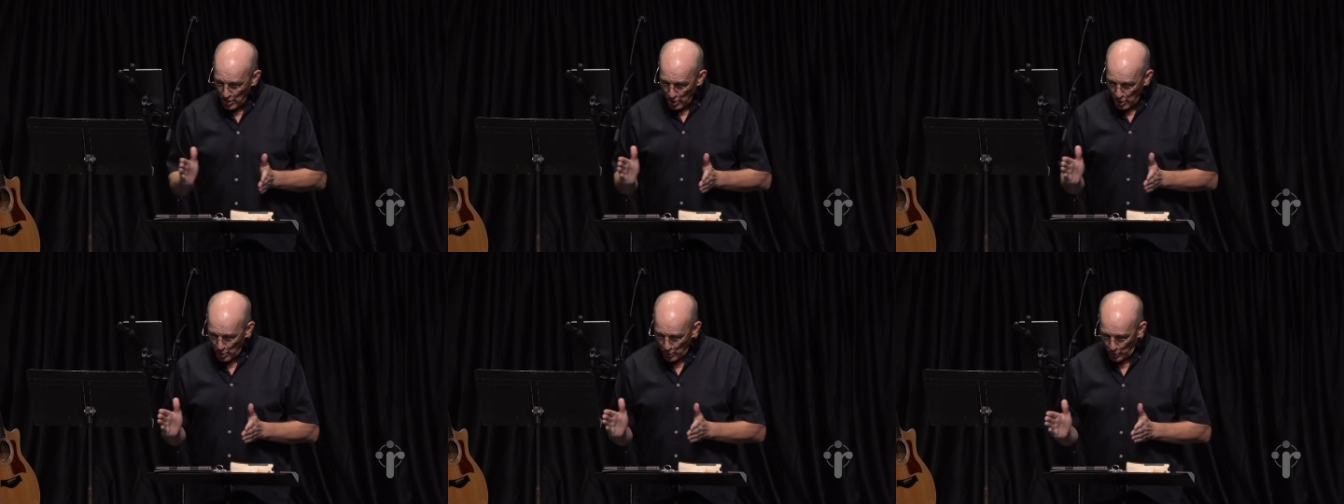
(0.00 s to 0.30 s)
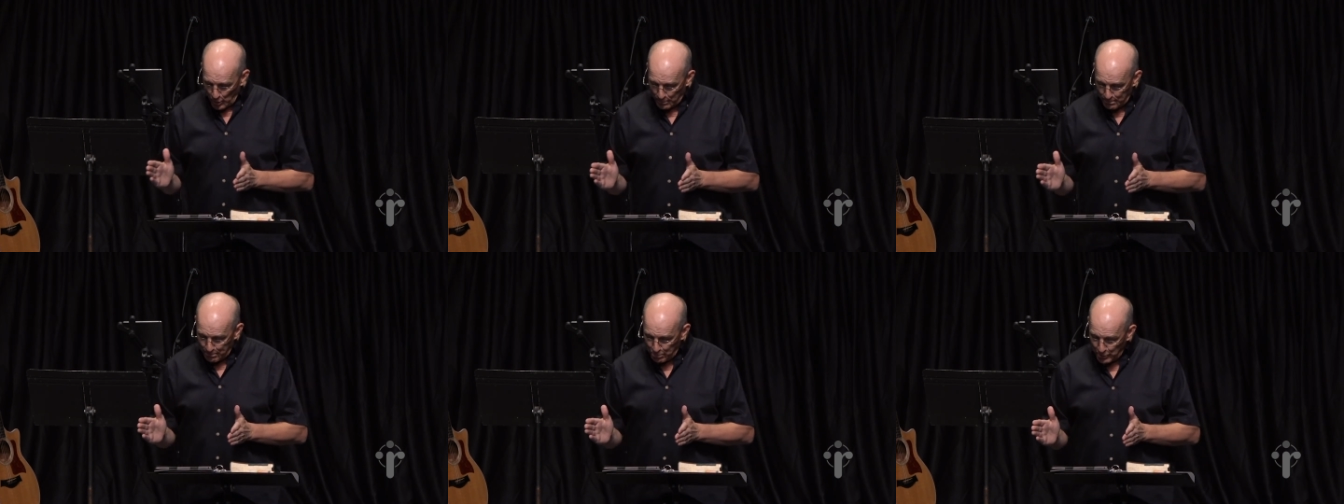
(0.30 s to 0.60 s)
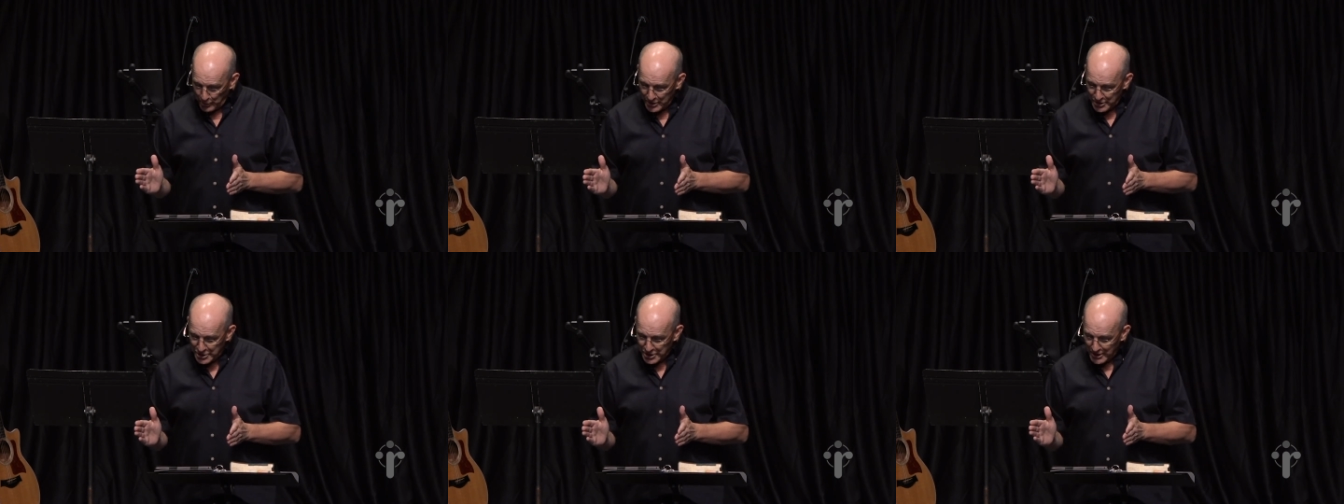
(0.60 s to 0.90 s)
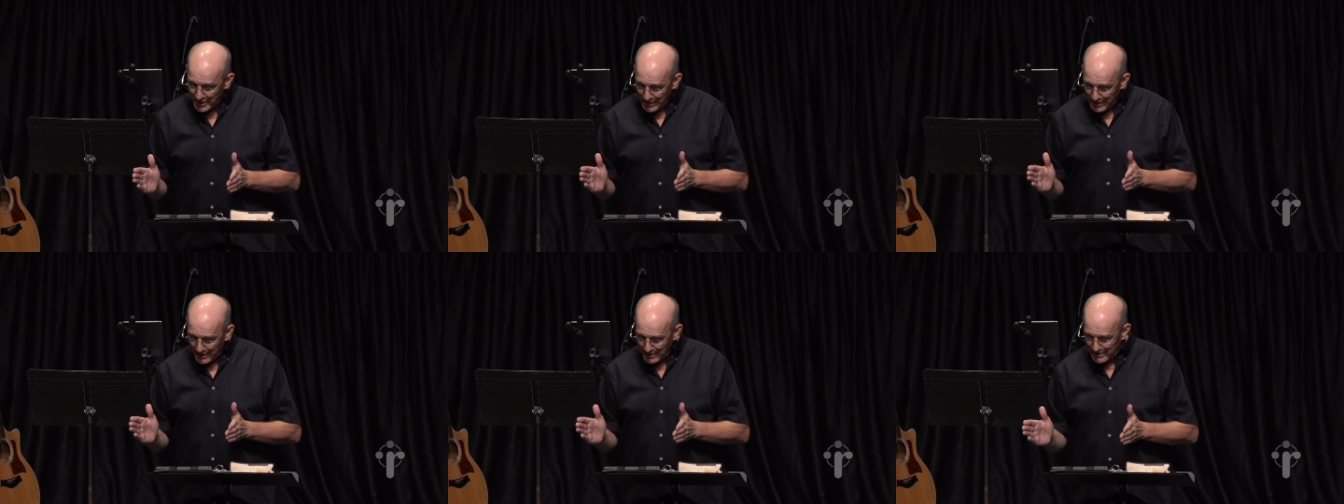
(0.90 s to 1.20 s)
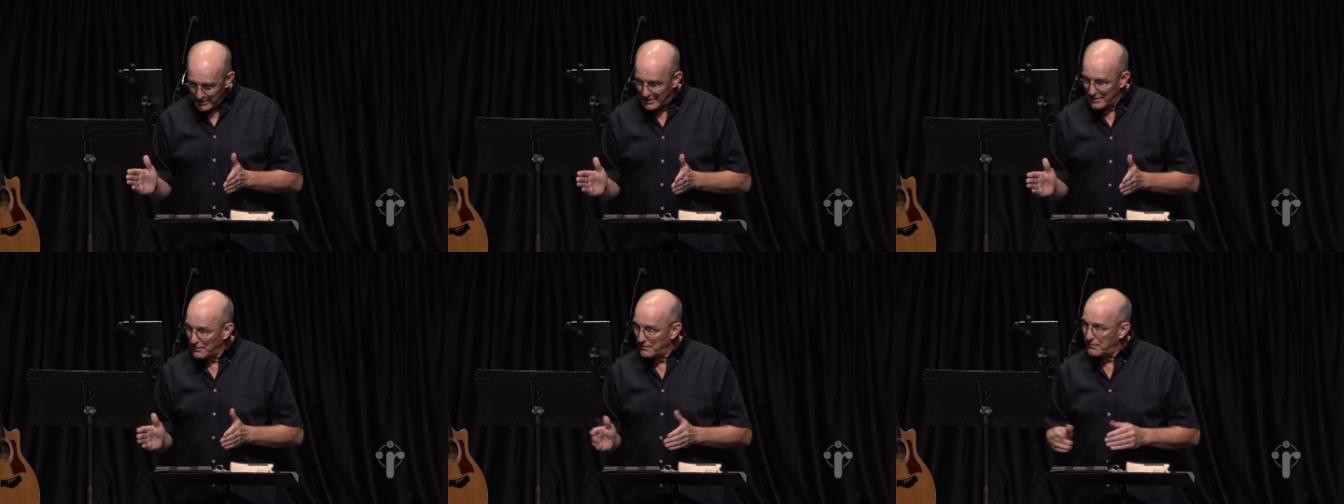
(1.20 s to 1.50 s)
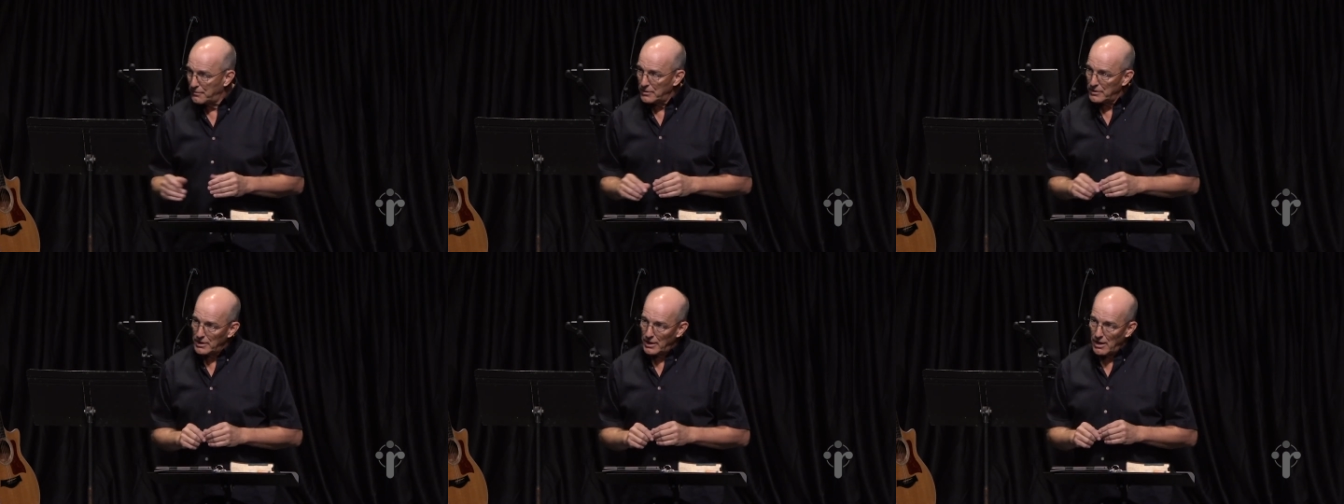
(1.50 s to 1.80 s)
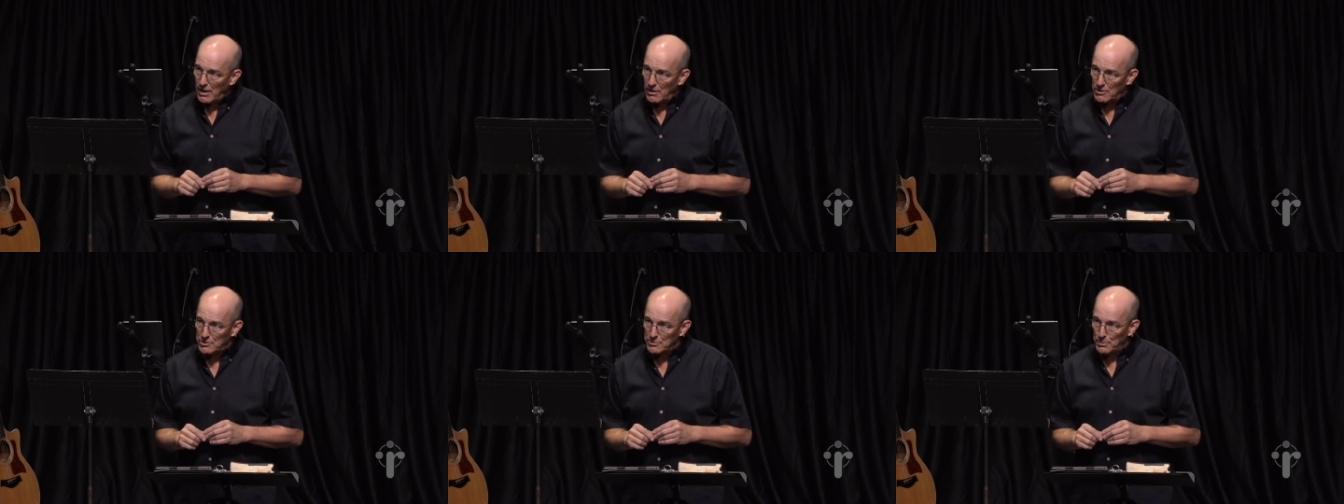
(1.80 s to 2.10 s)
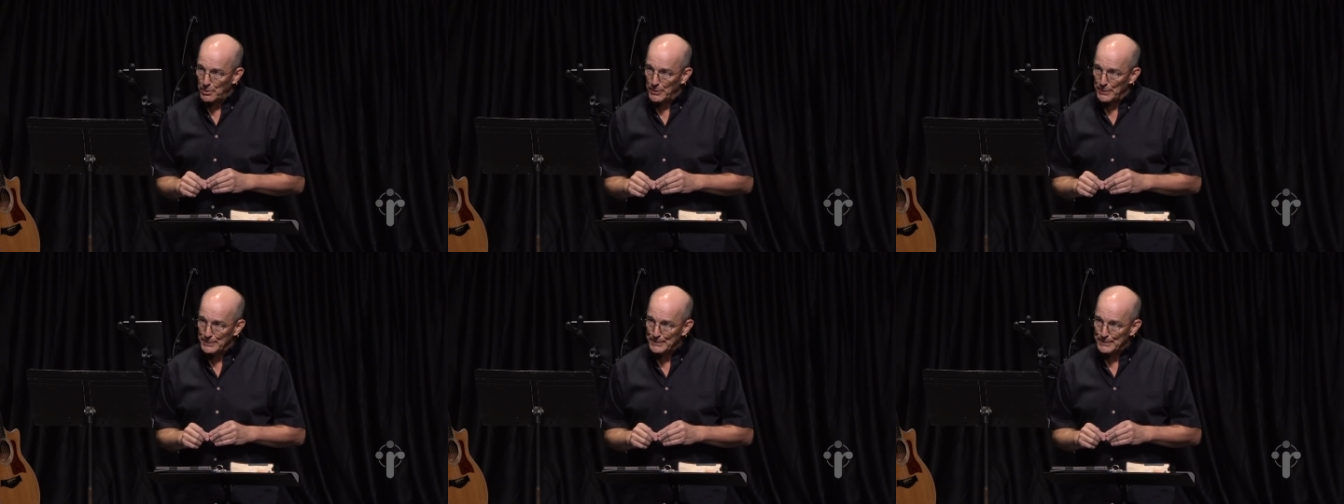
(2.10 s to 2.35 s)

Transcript: who were preaching a different gospel,